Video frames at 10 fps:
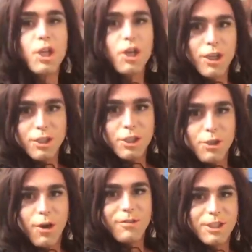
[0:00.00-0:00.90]
are you going to
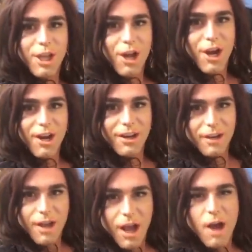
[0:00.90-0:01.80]
do, officer?
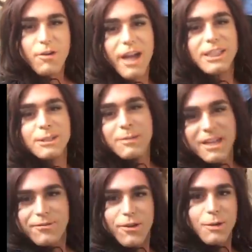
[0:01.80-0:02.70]
Arrest me
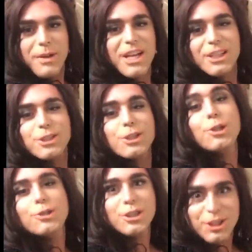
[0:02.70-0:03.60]
for being
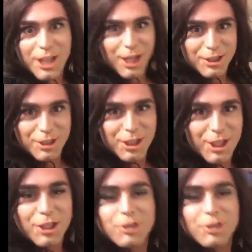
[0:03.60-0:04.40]
too sexy?